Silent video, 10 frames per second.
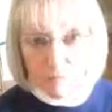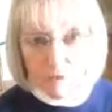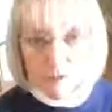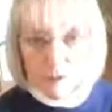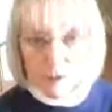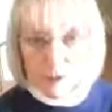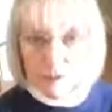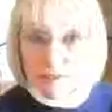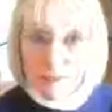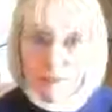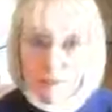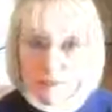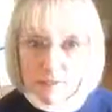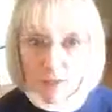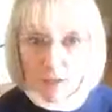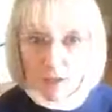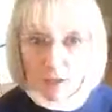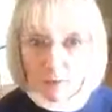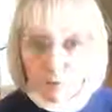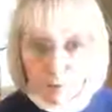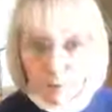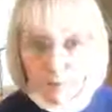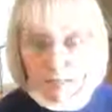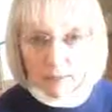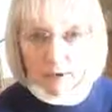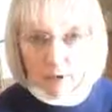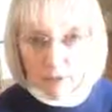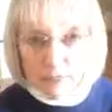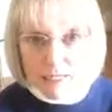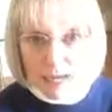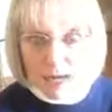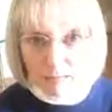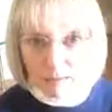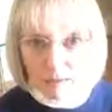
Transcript: so that you can see what's going on with your pet all the time.